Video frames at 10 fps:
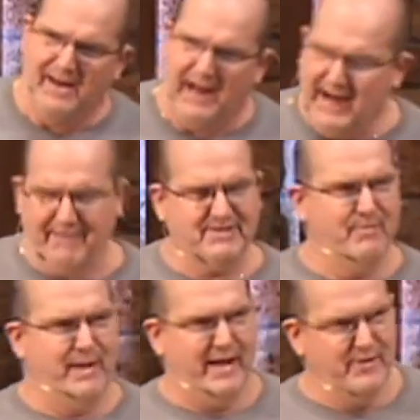I have some
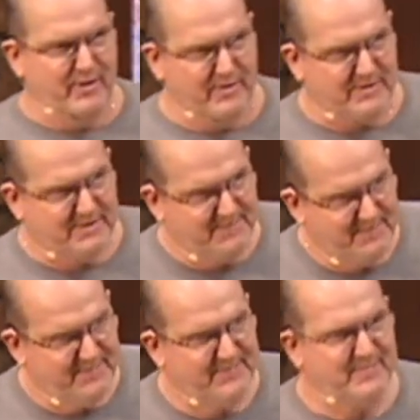bad news.
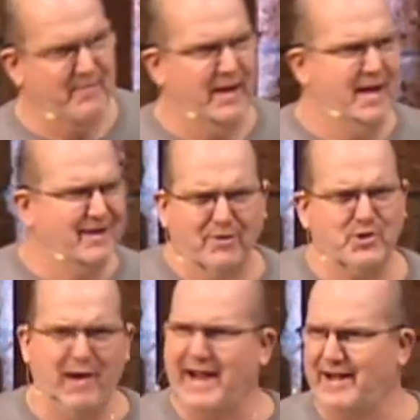Don't
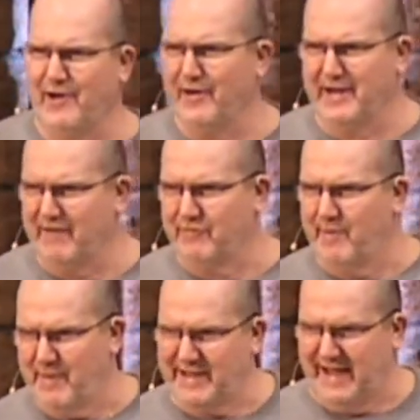you hate hearing that from
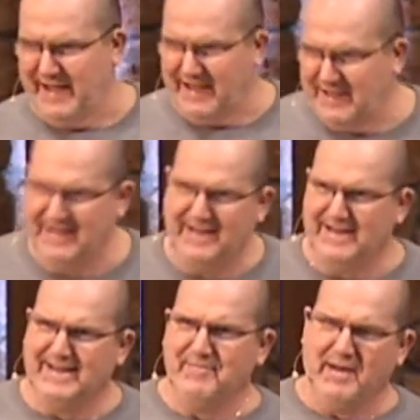a mechanic?
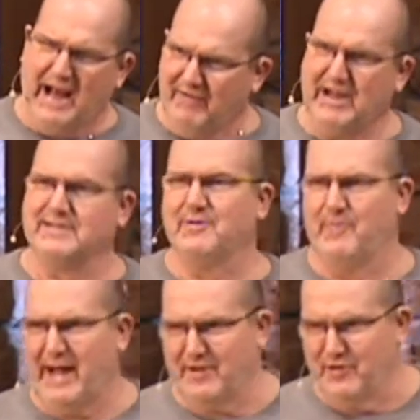I've got some
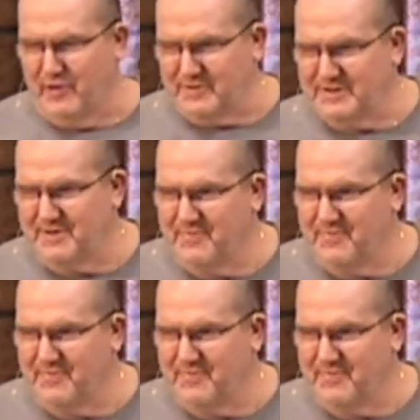bad news.